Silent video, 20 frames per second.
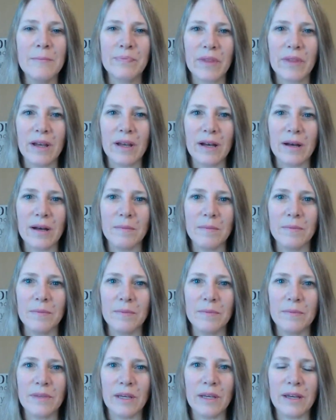
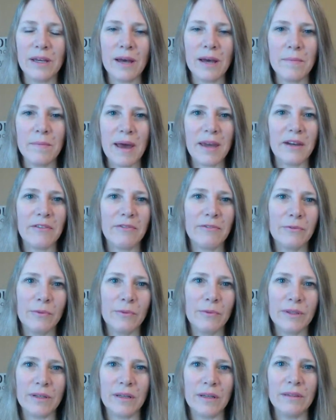that come at it
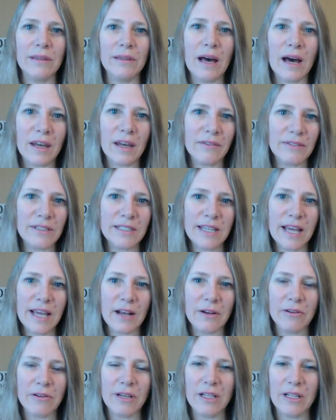with a lot of
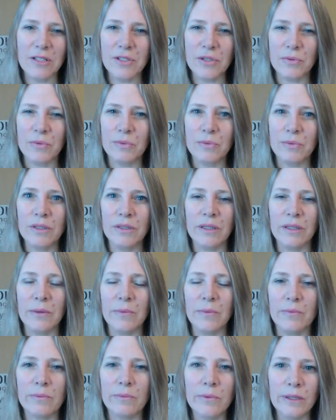integrity and do really,
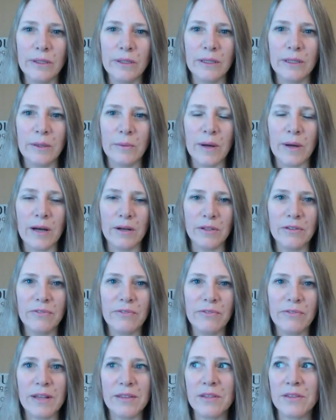really well. You'll
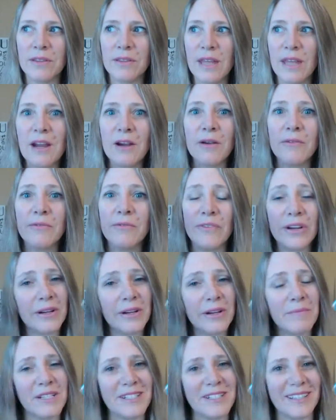find that they're very
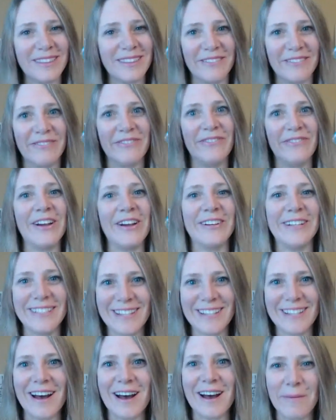much at the very
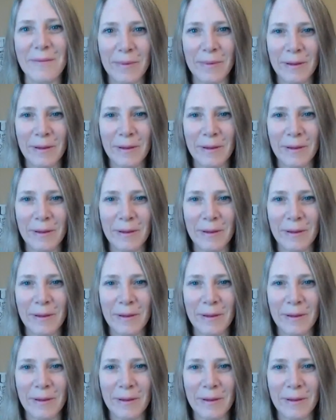top.